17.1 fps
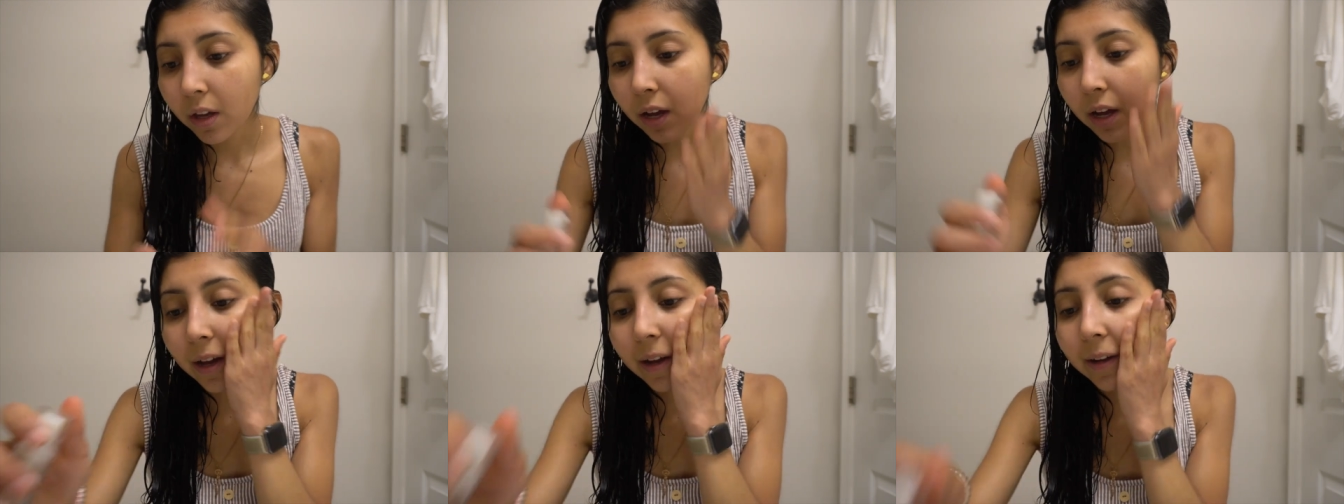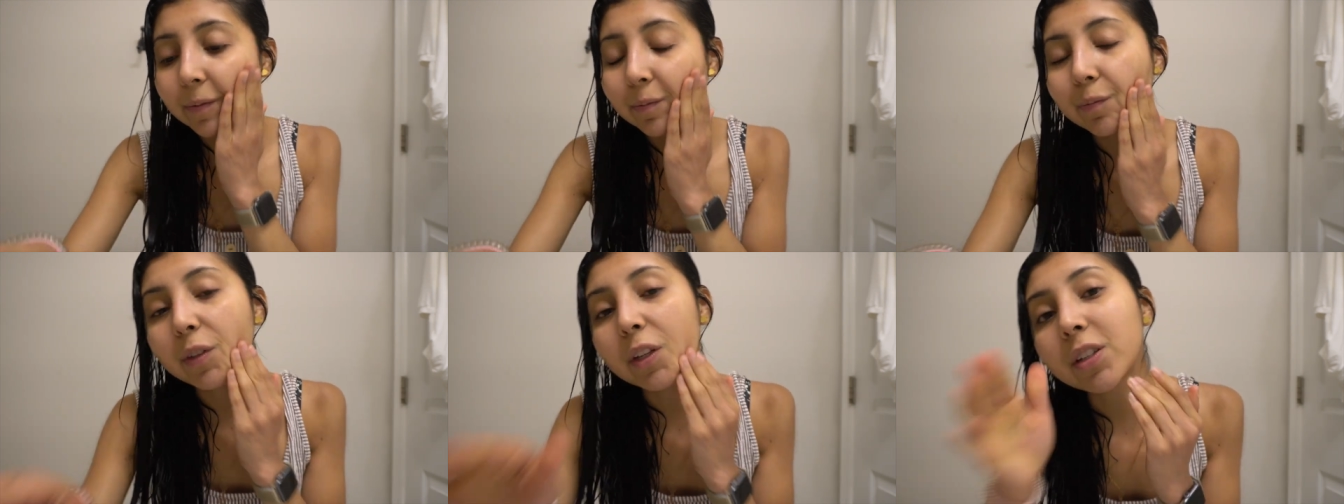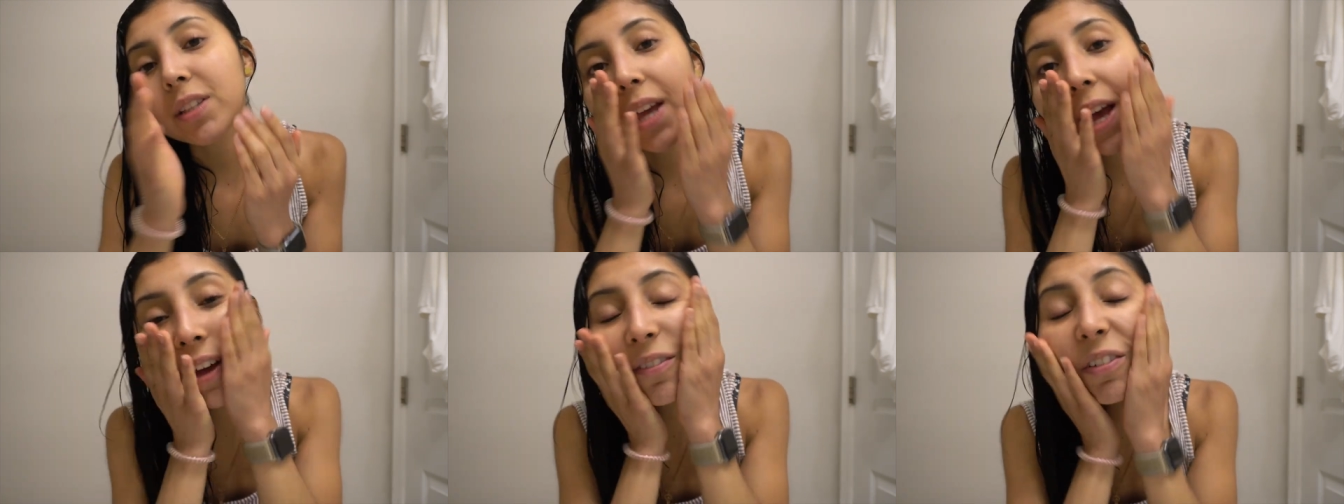because
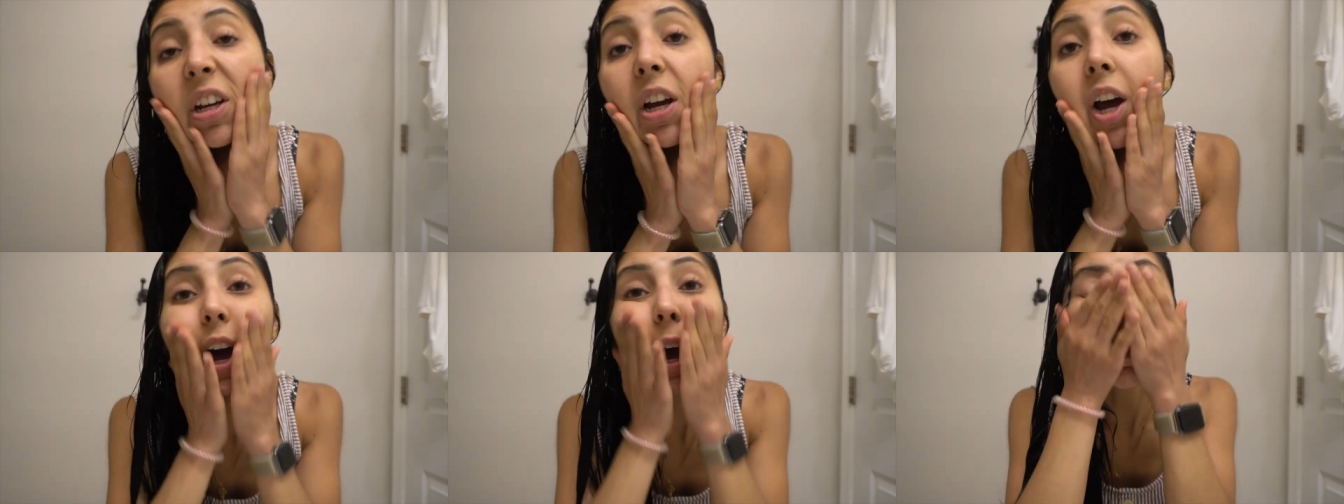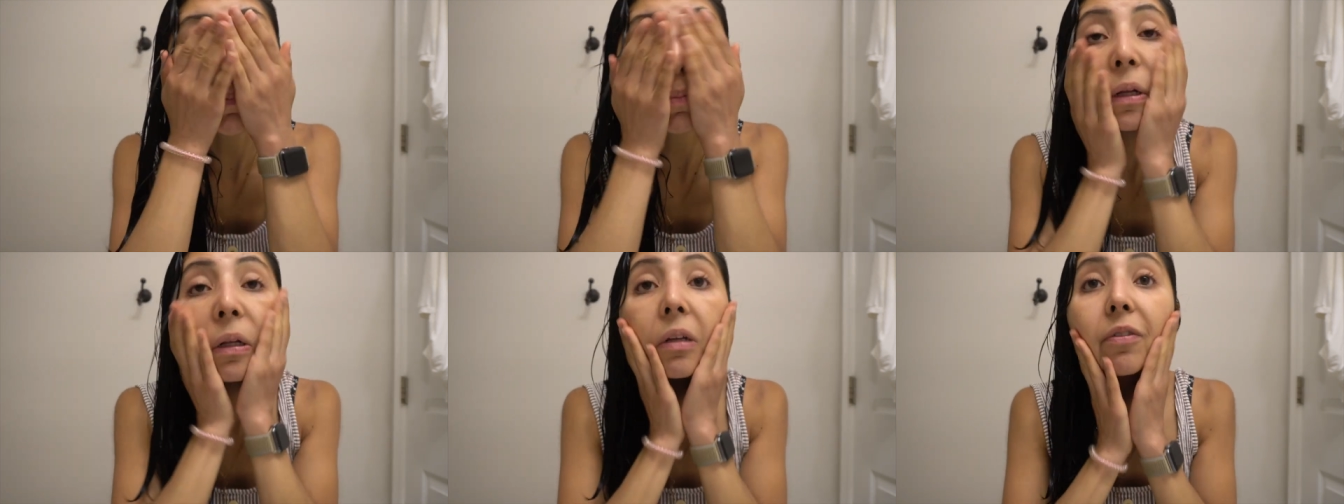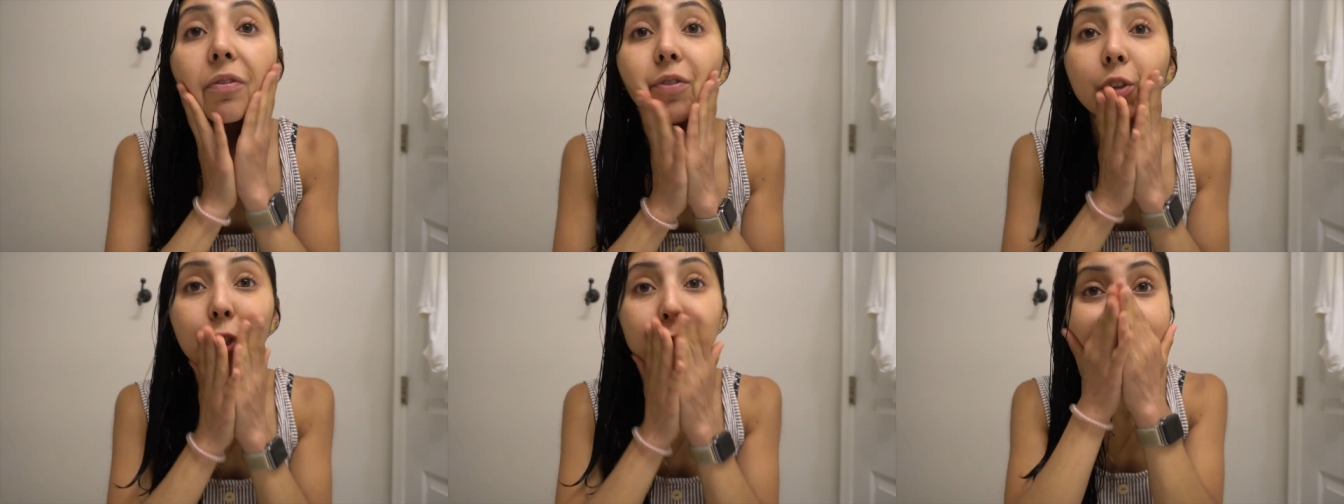um, I have a couple
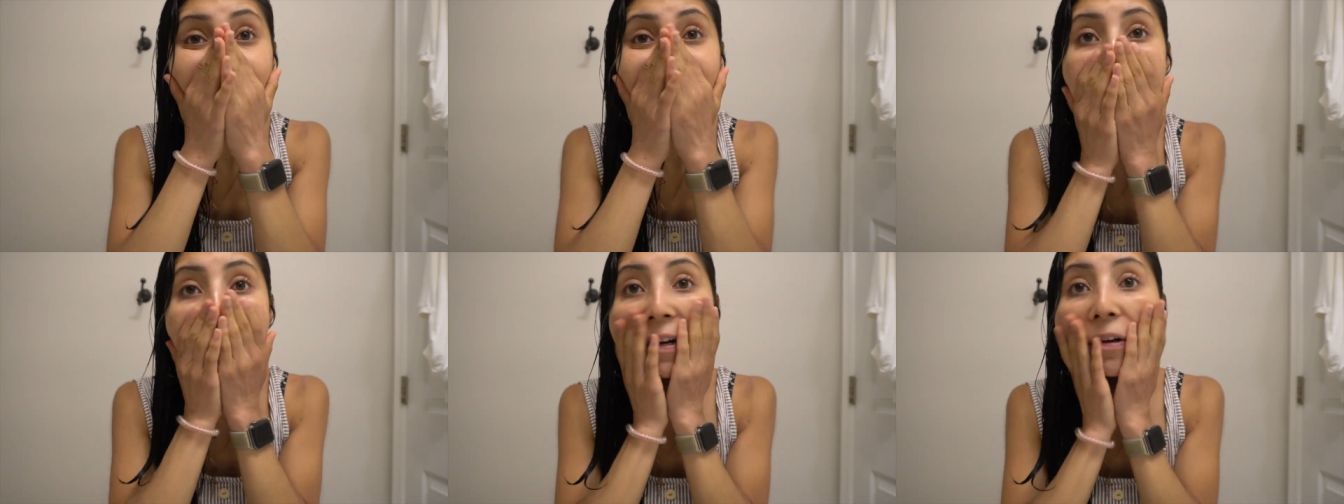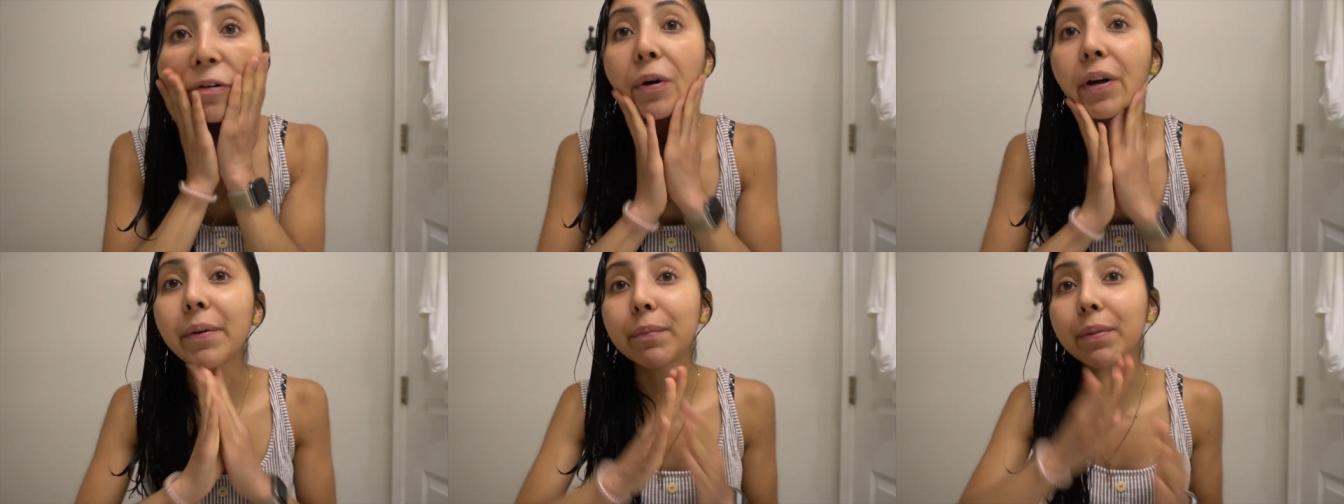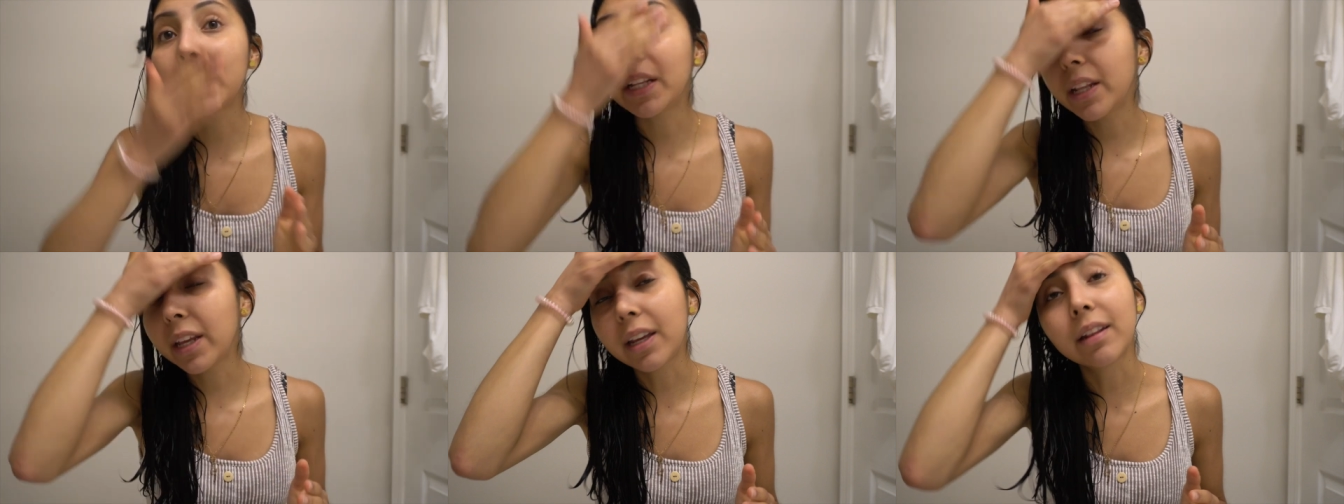of girls that I want to
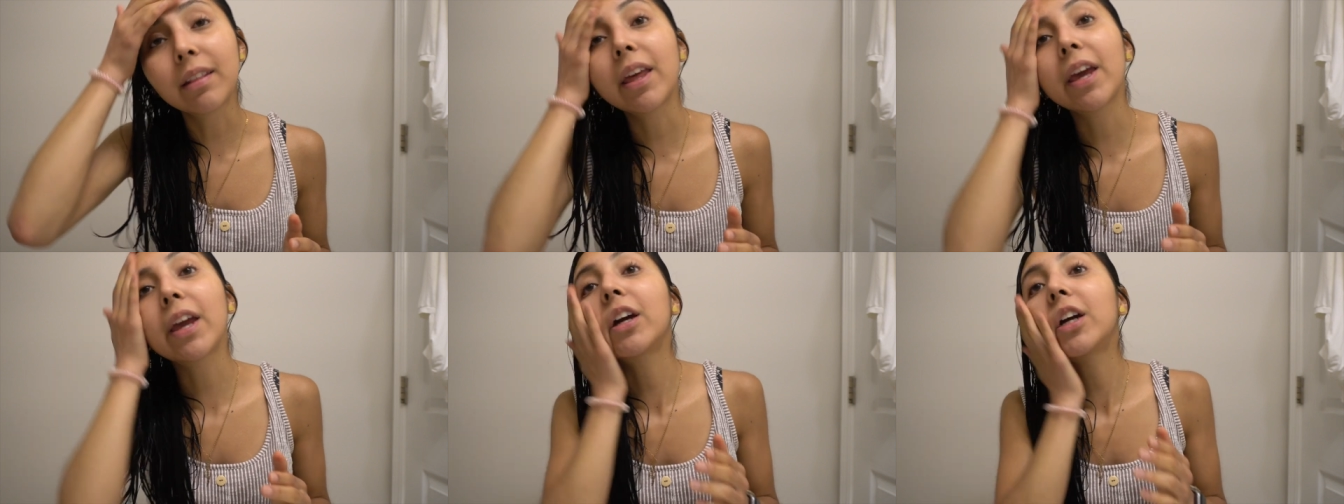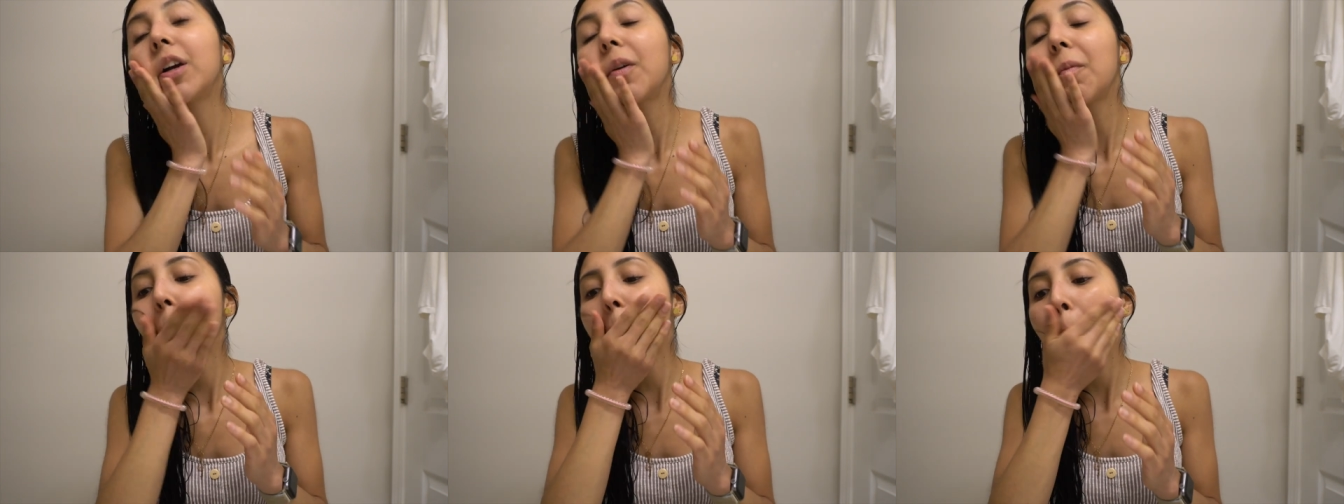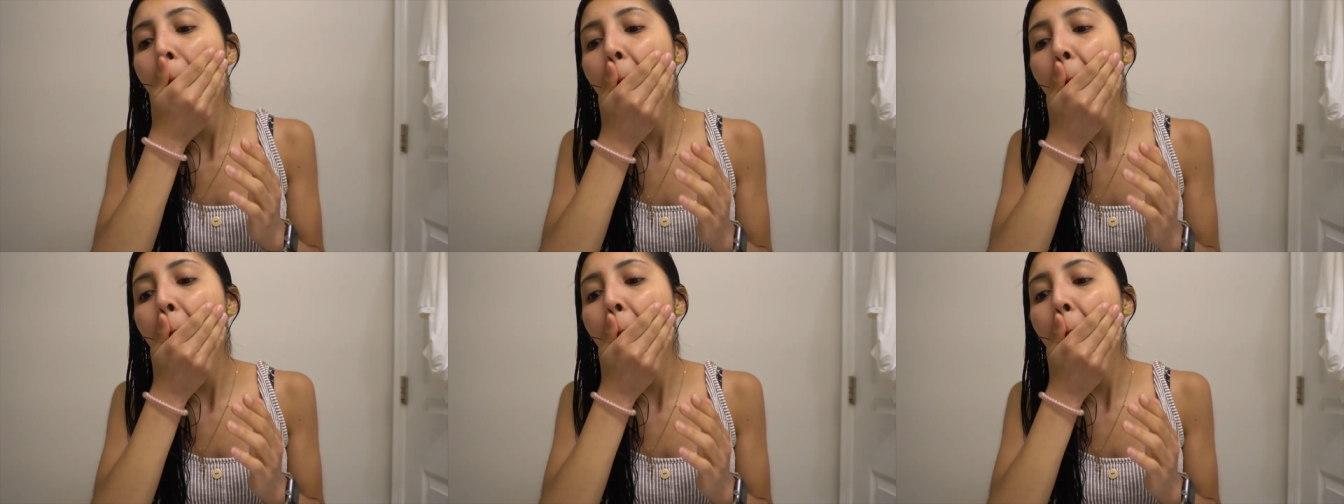meet in there